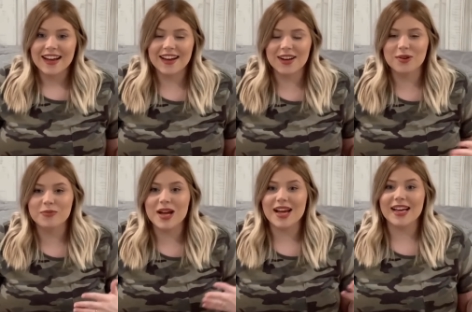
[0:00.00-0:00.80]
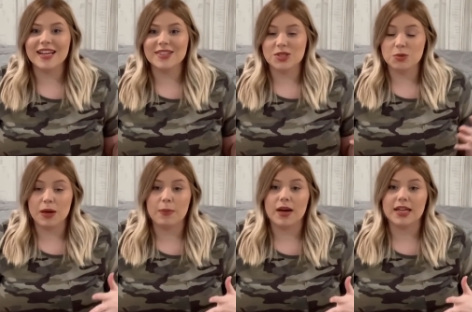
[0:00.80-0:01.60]
um, to my
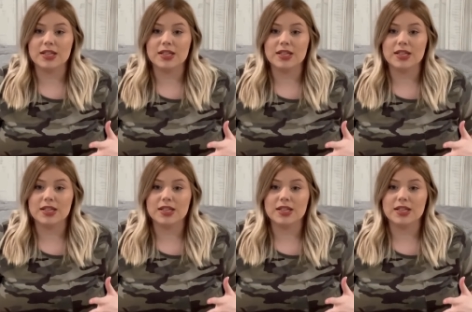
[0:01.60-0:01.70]
body.